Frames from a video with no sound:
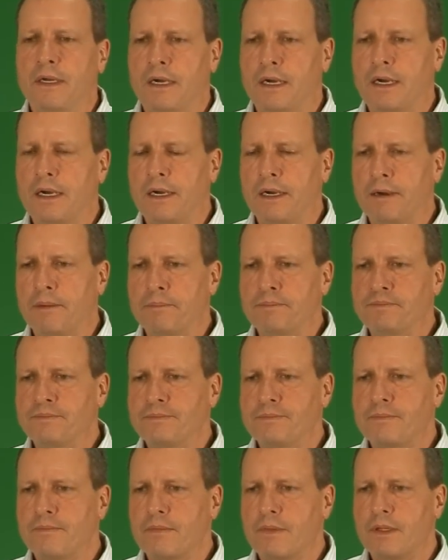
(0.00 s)

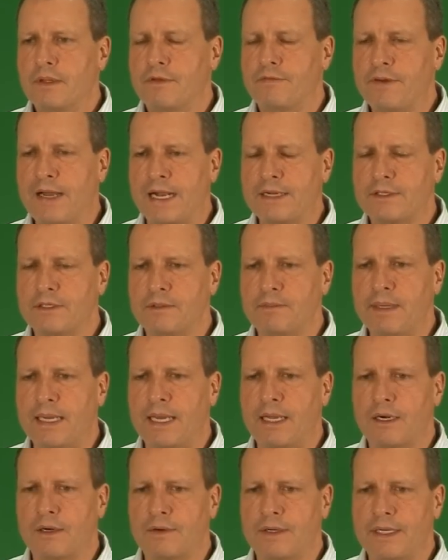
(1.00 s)
The fact of the
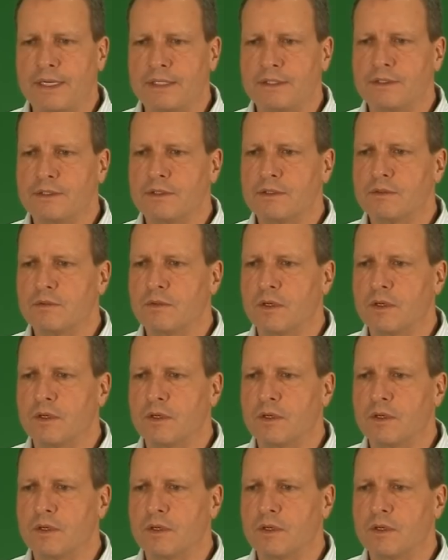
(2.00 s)
matter is,